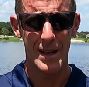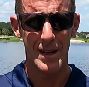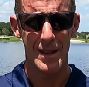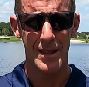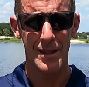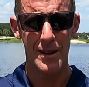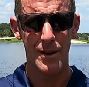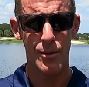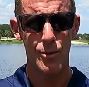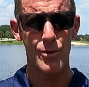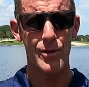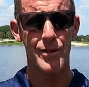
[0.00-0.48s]

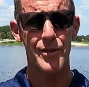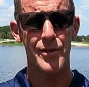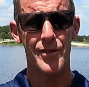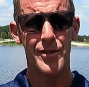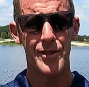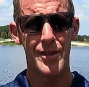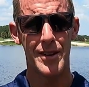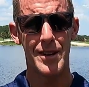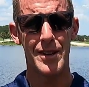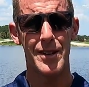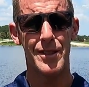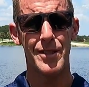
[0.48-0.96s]
There
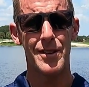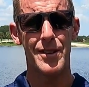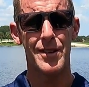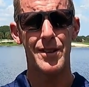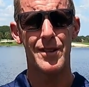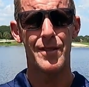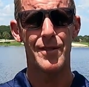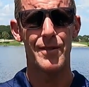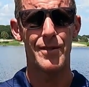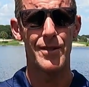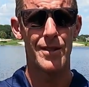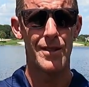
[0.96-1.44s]
was
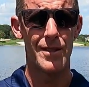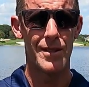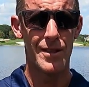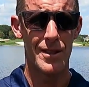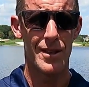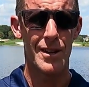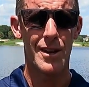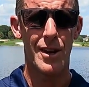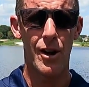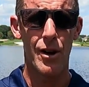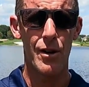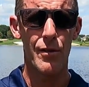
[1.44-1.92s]

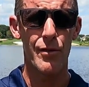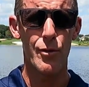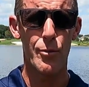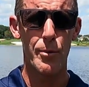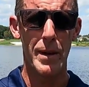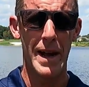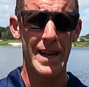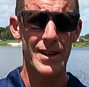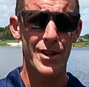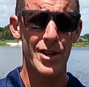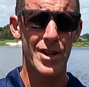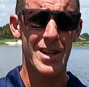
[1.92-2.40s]
the Carnival
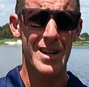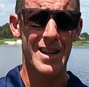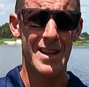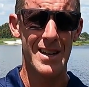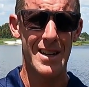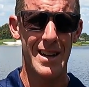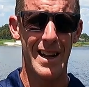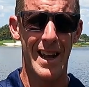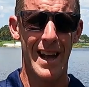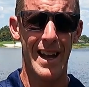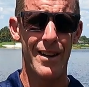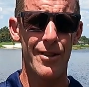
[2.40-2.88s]
Magic
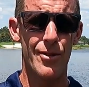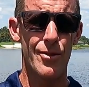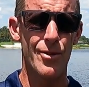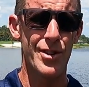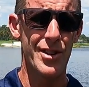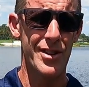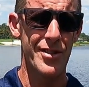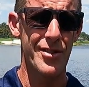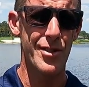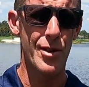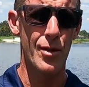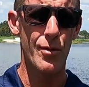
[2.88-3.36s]
can handle
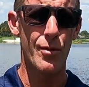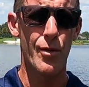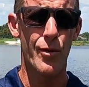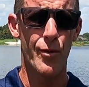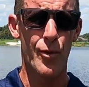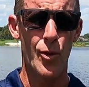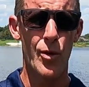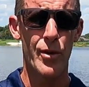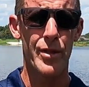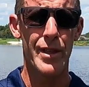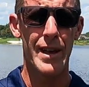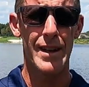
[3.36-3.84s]
just over
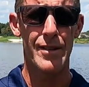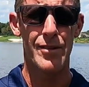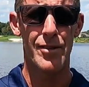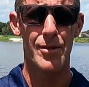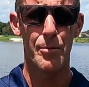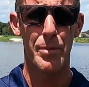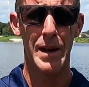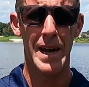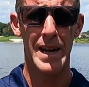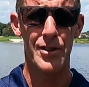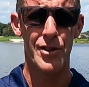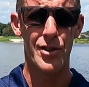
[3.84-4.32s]

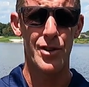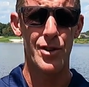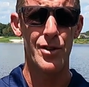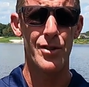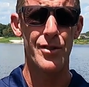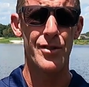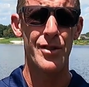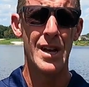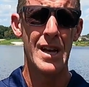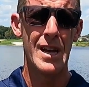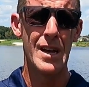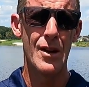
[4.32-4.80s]
4,000
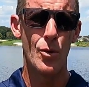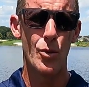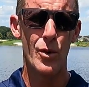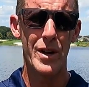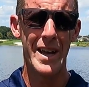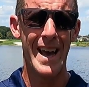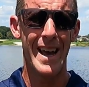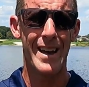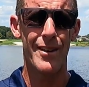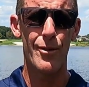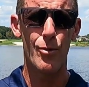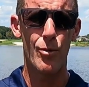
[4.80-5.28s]
passengers.
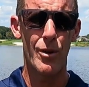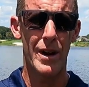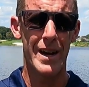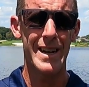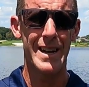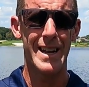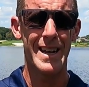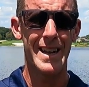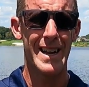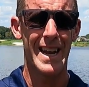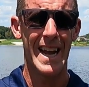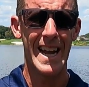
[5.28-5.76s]
We had
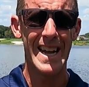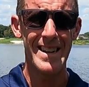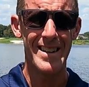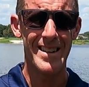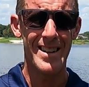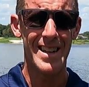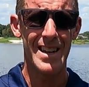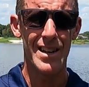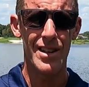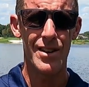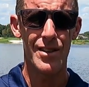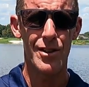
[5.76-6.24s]
right at
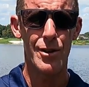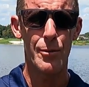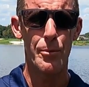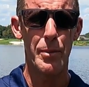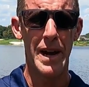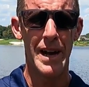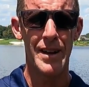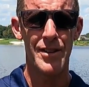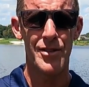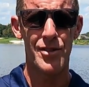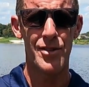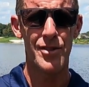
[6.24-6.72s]
1,800
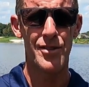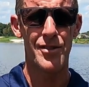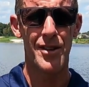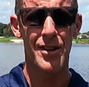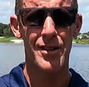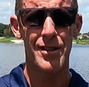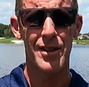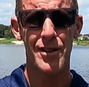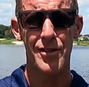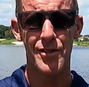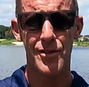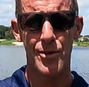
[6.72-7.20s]
passengers
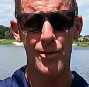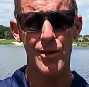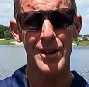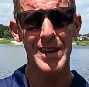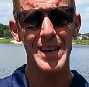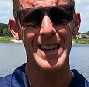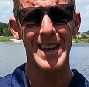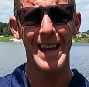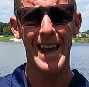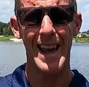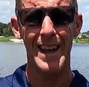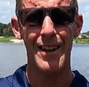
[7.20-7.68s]
on there, so it
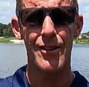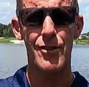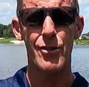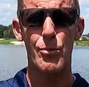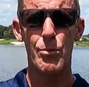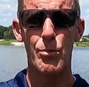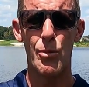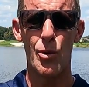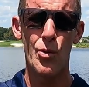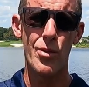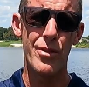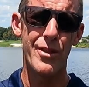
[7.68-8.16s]
can
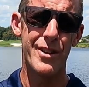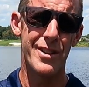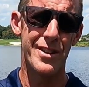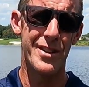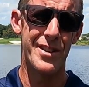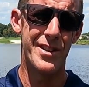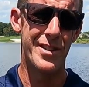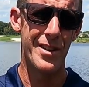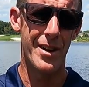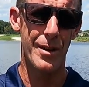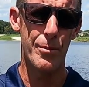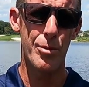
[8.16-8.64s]
handle more
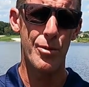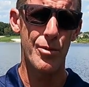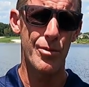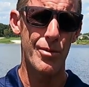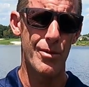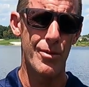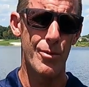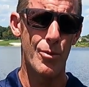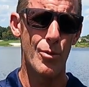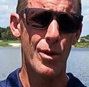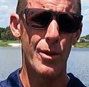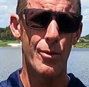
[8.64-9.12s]
than
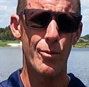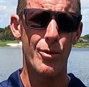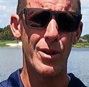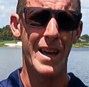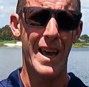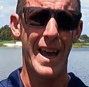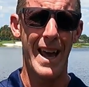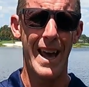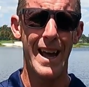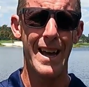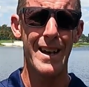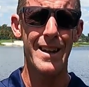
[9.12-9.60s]
double what we
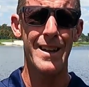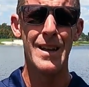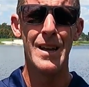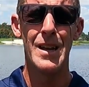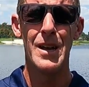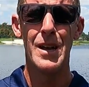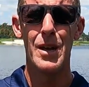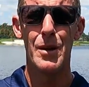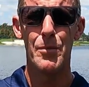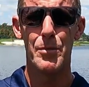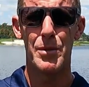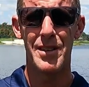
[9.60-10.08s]
had.
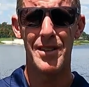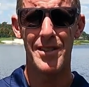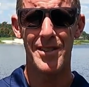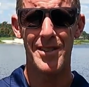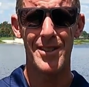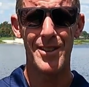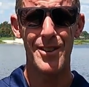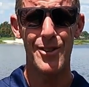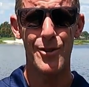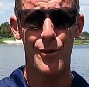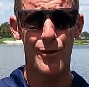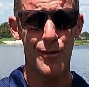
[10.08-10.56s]
But
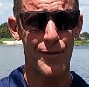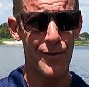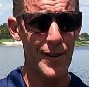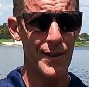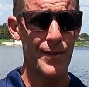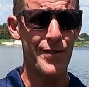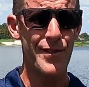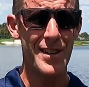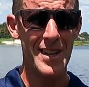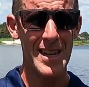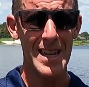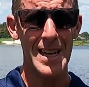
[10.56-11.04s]
still,
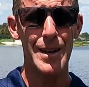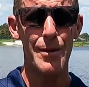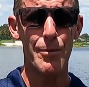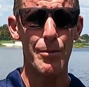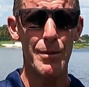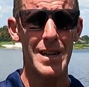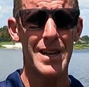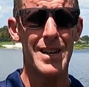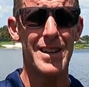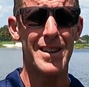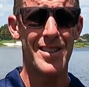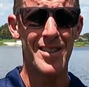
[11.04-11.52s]
15
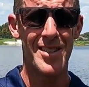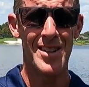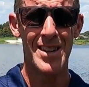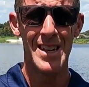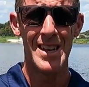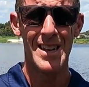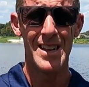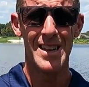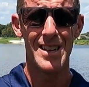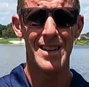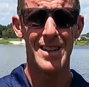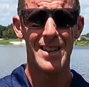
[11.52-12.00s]
minutes
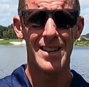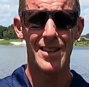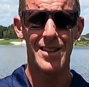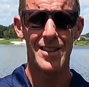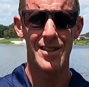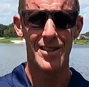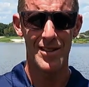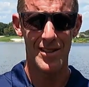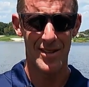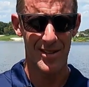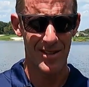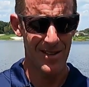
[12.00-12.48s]

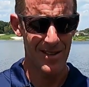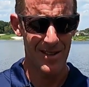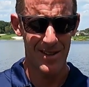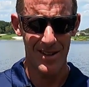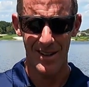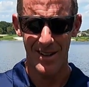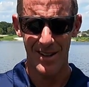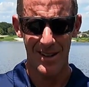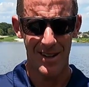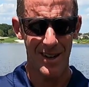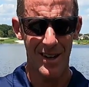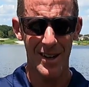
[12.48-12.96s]
is
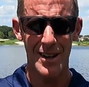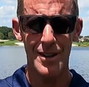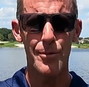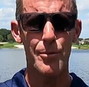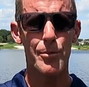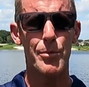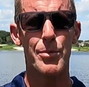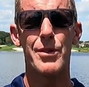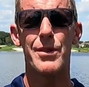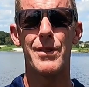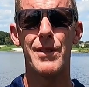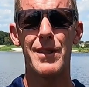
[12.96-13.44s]

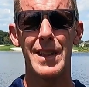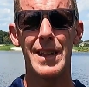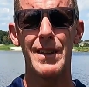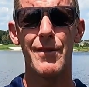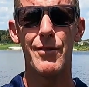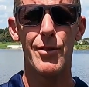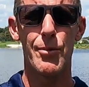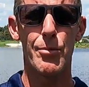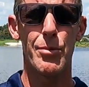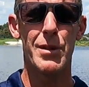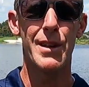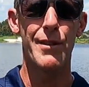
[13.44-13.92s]

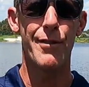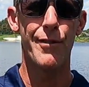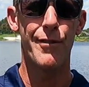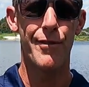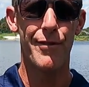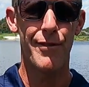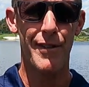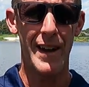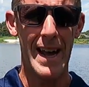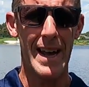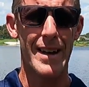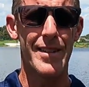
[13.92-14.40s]
unbelievably
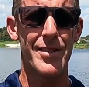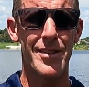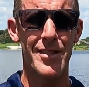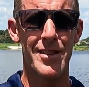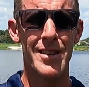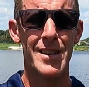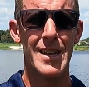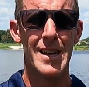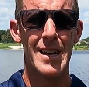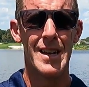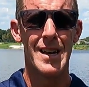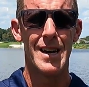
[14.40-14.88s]
fast.
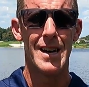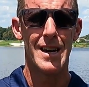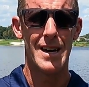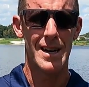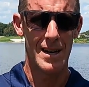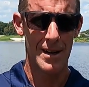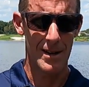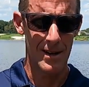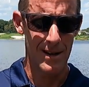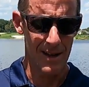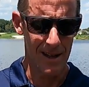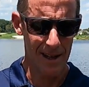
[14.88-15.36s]

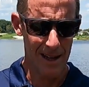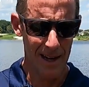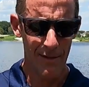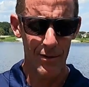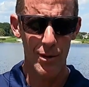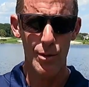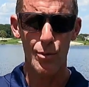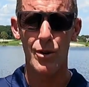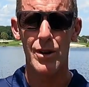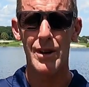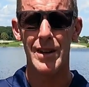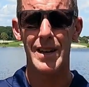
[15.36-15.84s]

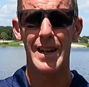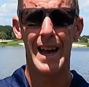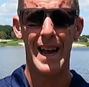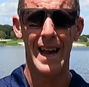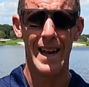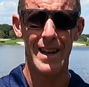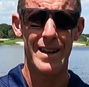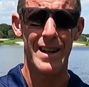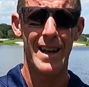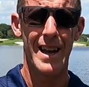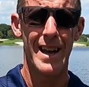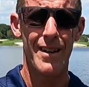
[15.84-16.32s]
Everyone
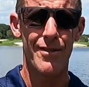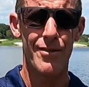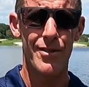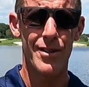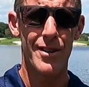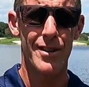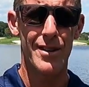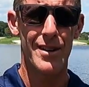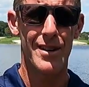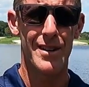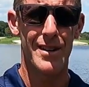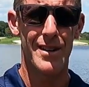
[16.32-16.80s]
had to have
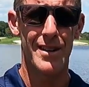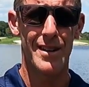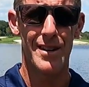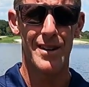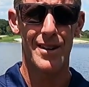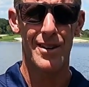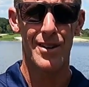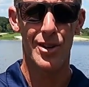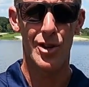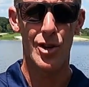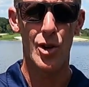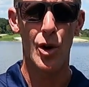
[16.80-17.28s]

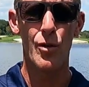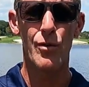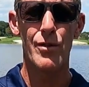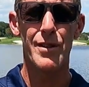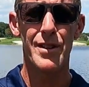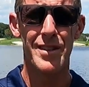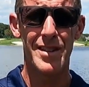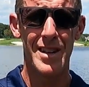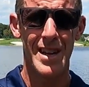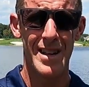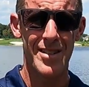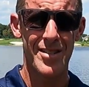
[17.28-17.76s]
a
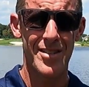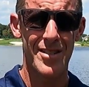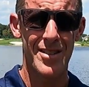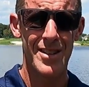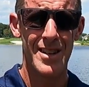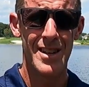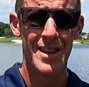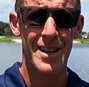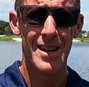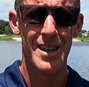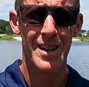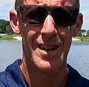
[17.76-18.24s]
COVID test
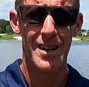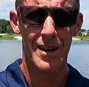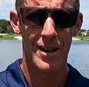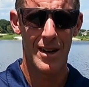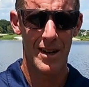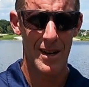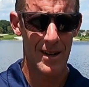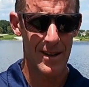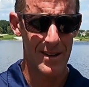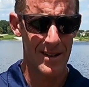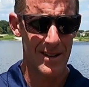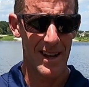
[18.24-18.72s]

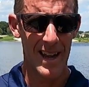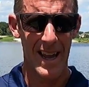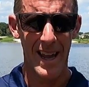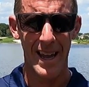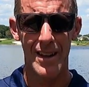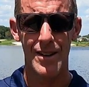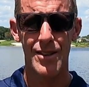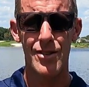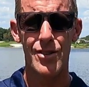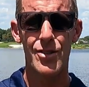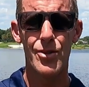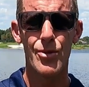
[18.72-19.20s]
to
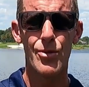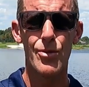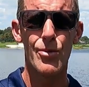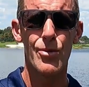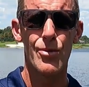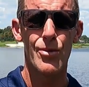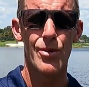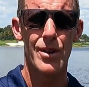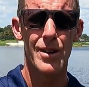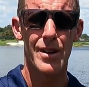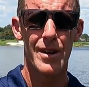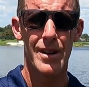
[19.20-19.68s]
hand
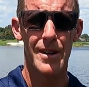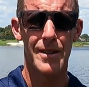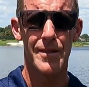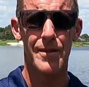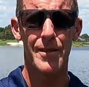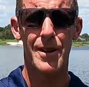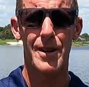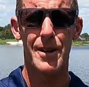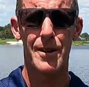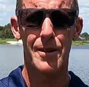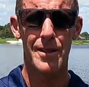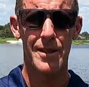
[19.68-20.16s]
to
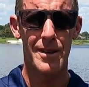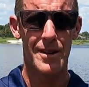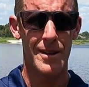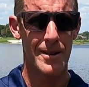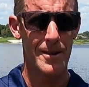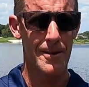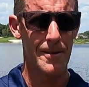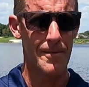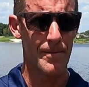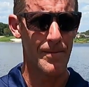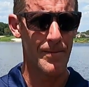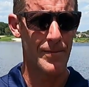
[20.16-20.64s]

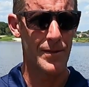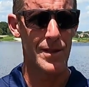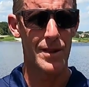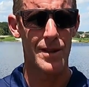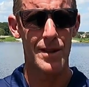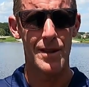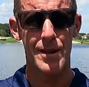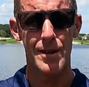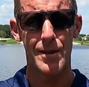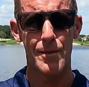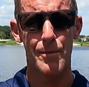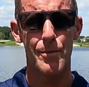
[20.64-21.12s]

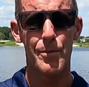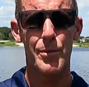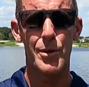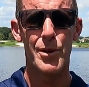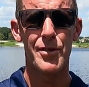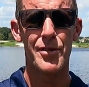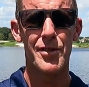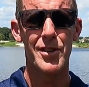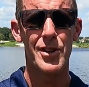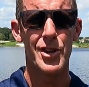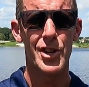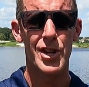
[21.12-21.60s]
the
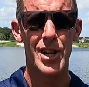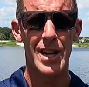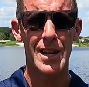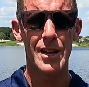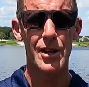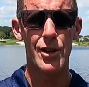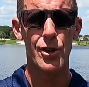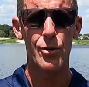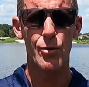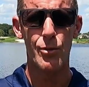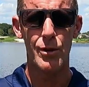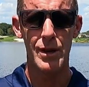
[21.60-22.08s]
person
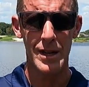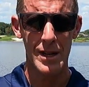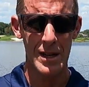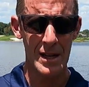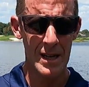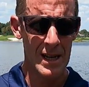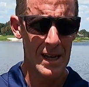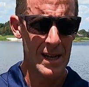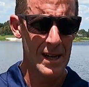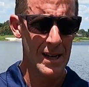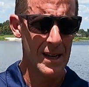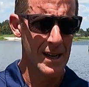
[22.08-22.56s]
checking you
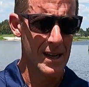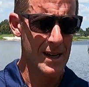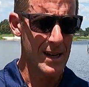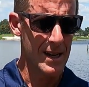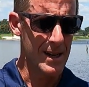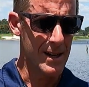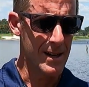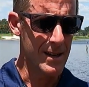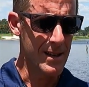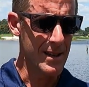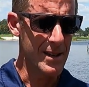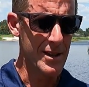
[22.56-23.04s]
in.
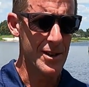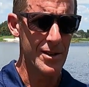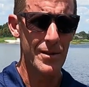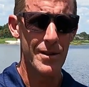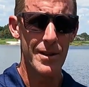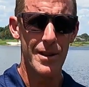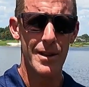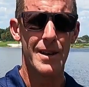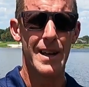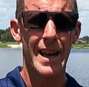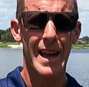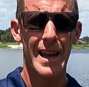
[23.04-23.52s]

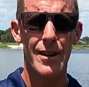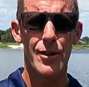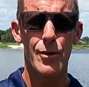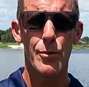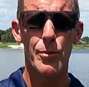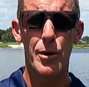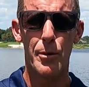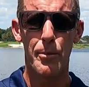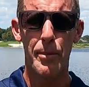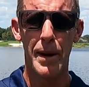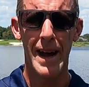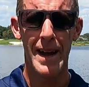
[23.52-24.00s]
You hand
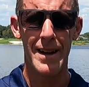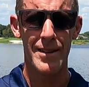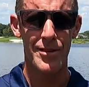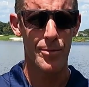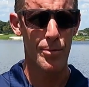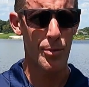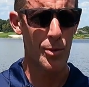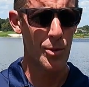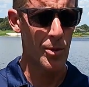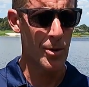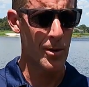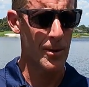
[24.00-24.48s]
them your
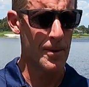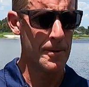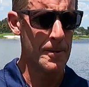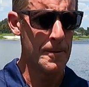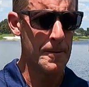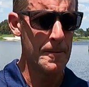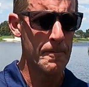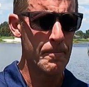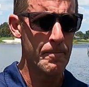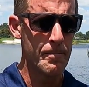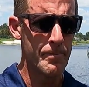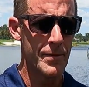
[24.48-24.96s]
passport,
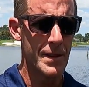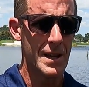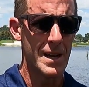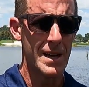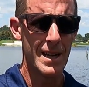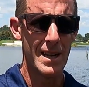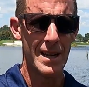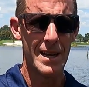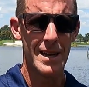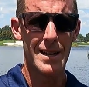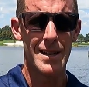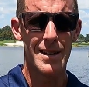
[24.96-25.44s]

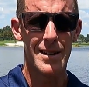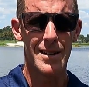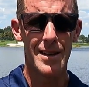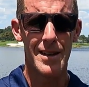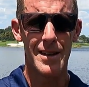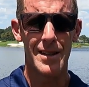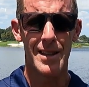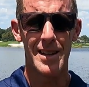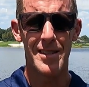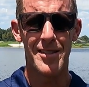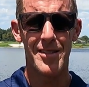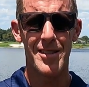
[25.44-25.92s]
and
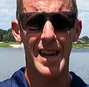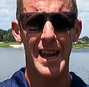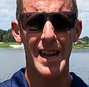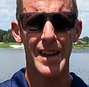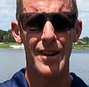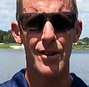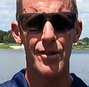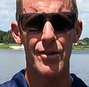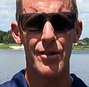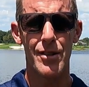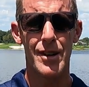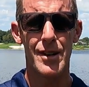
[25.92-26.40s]
they
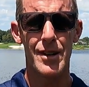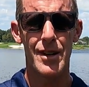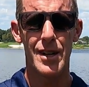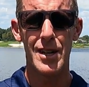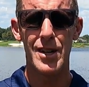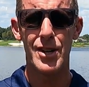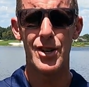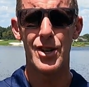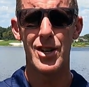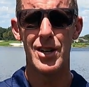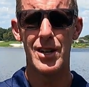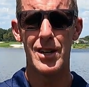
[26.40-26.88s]
scan your
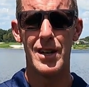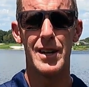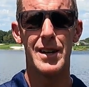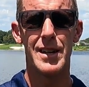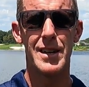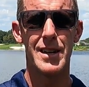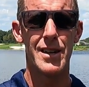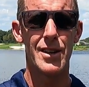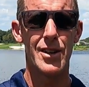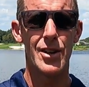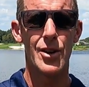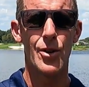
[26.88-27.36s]
luggage,
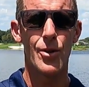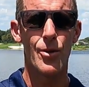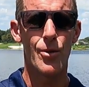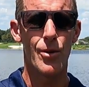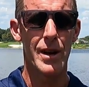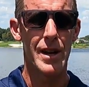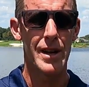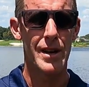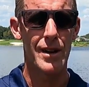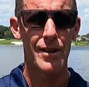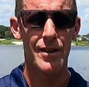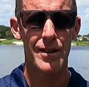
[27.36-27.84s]
and you go
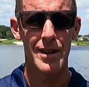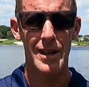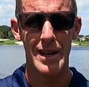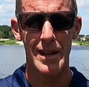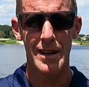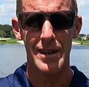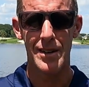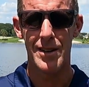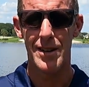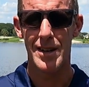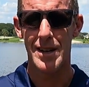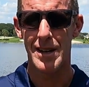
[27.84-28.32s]
right on
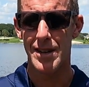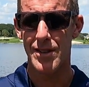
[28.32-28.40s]
in.